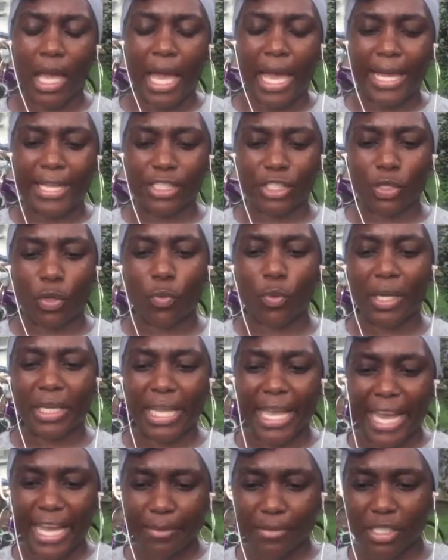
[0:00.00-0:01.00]
And so what
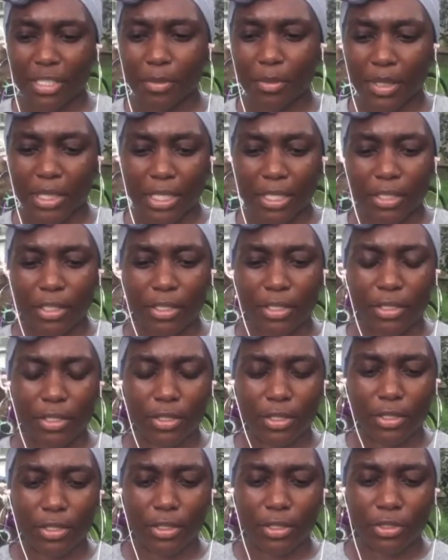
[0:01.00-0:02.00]
came to me
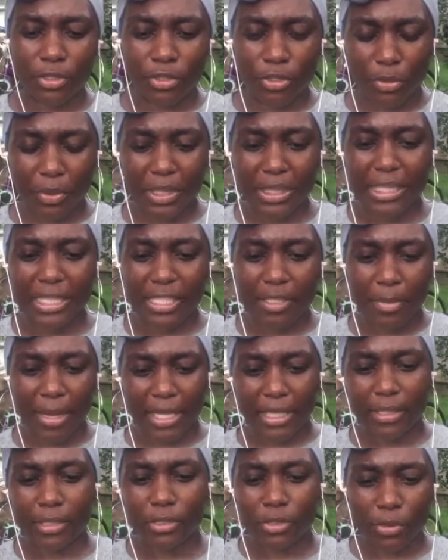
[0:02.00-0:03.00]
during this
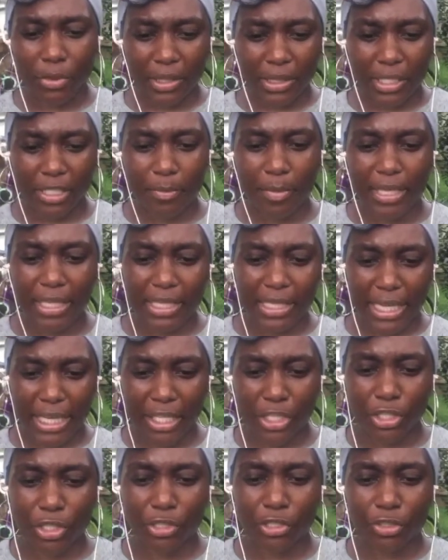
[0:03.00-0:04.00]

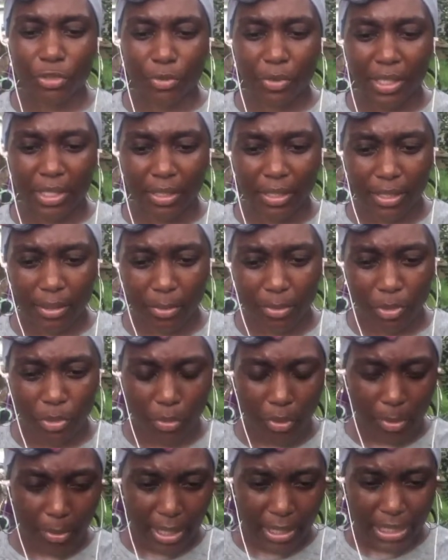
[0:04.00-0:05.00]
meditation, during
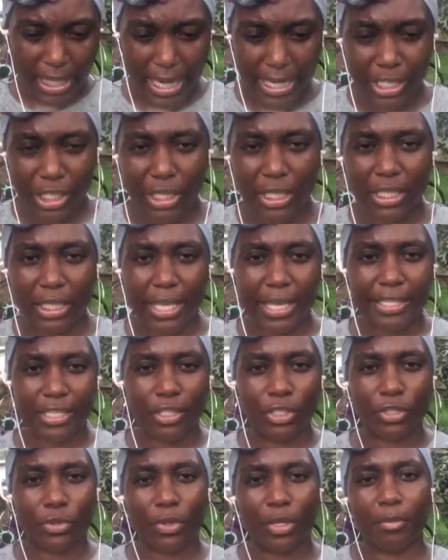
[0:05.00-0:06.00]
my Tai Chi class
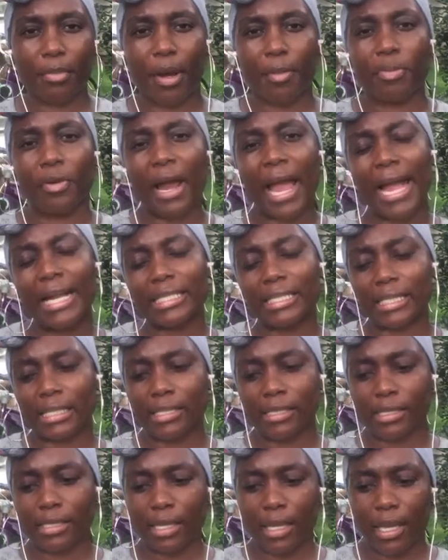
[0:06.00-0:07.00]
and during my
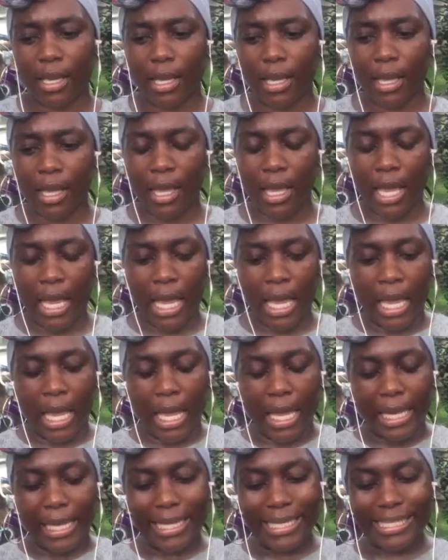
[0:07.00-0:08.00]
practice,
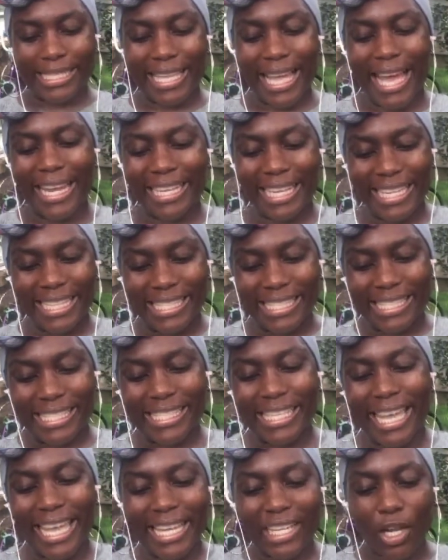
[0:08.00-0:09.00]
is that
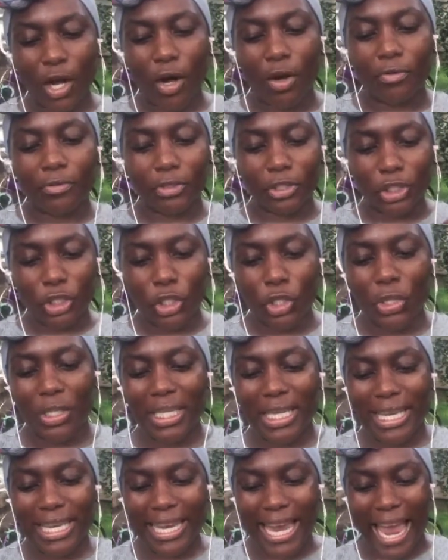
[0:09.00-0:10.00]
instead of
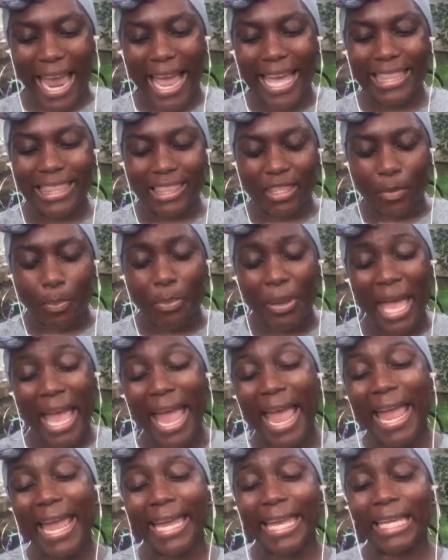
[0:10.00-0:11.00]
looking at the
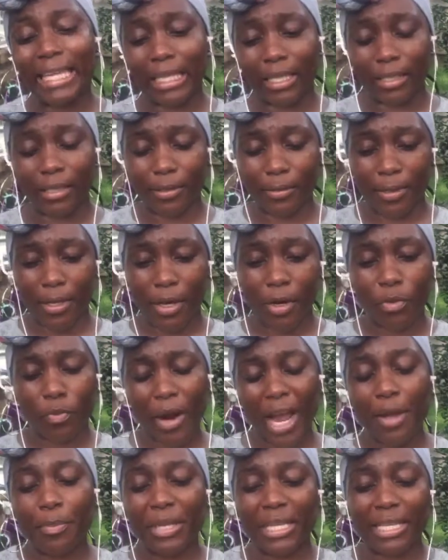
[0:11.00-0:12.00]
pain,
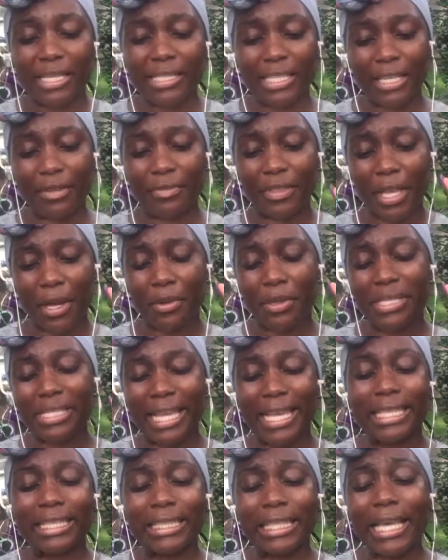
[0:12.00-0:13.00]
right? Because if there is
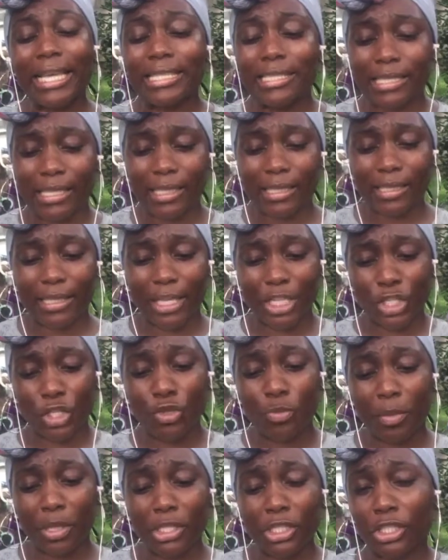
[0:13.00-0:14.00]
a lesson that
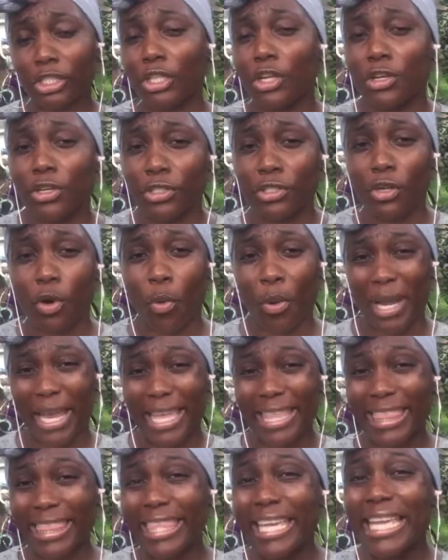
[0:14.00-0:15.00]
you must learn or
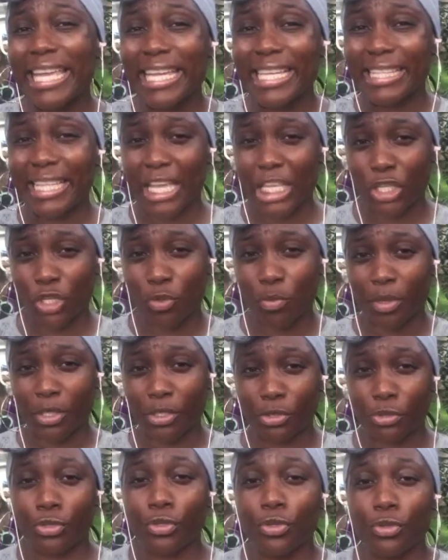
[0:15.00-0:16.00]
a thing that you
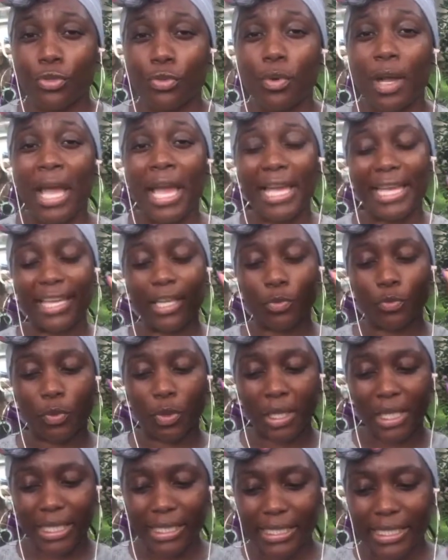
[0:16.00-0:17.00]
must do, it
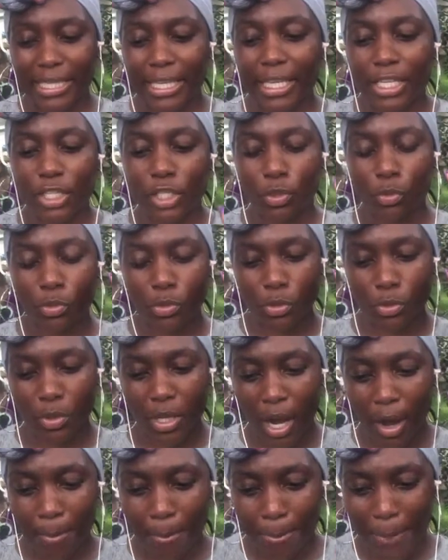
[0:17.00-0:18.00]
will continue to
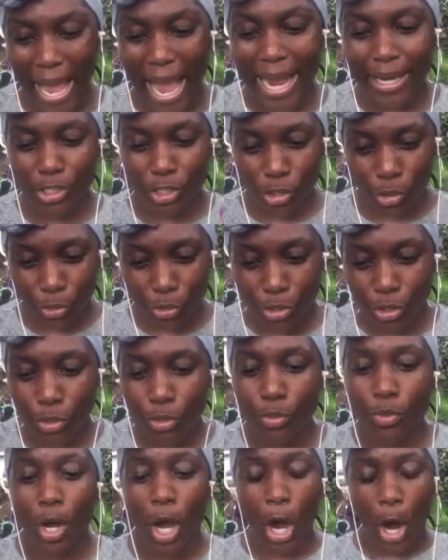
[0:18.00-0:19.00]
come back to
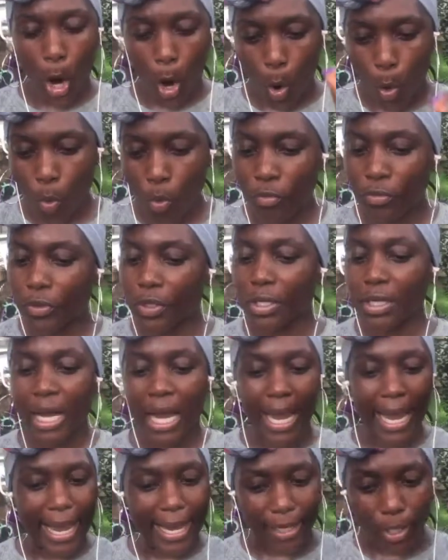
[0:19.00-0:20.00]
you over
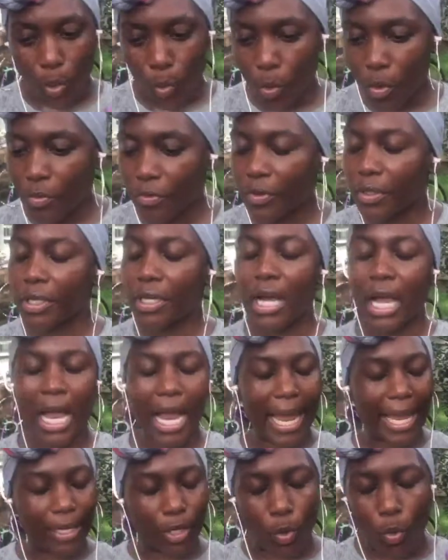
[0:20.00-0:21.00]
and over
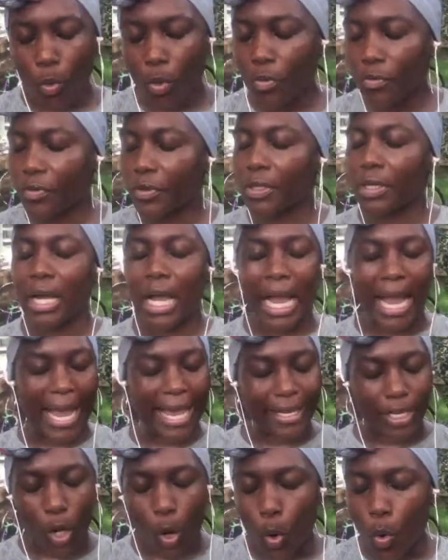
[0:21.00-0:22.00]
and over
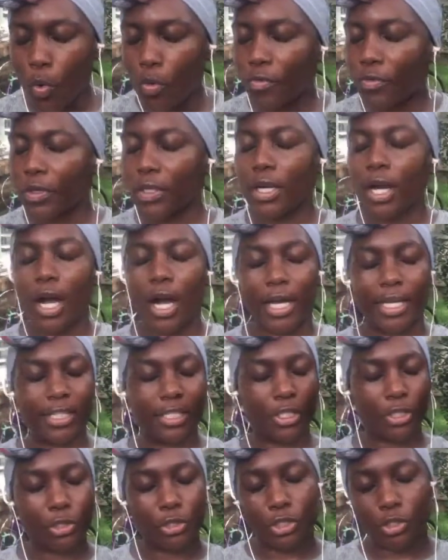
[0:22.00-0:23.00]
and over
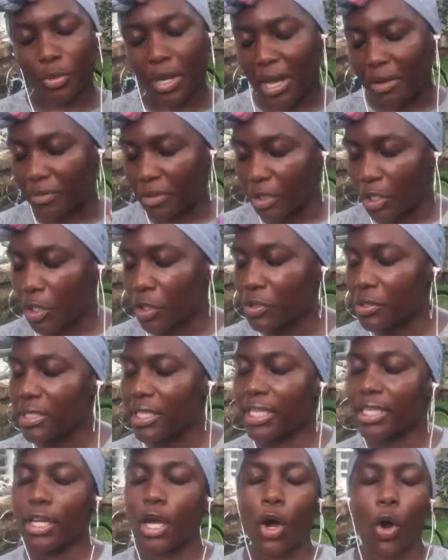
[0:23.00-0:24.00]
until you have
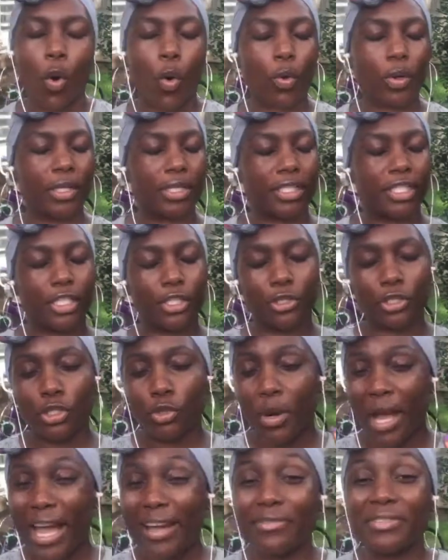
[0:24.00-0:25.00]
learned it or until
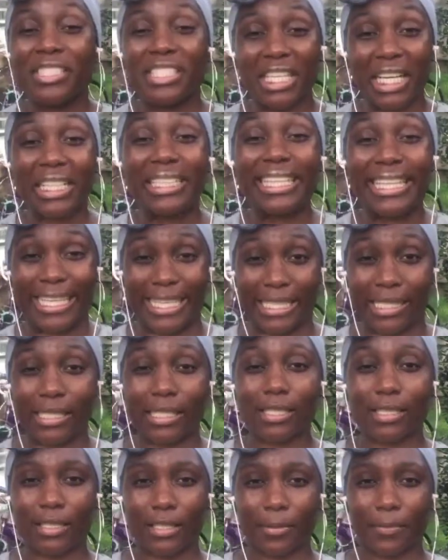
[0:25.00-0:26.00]
you have done
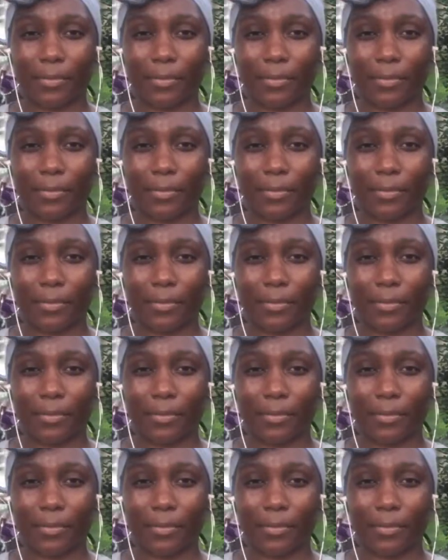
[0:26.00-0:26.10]
it.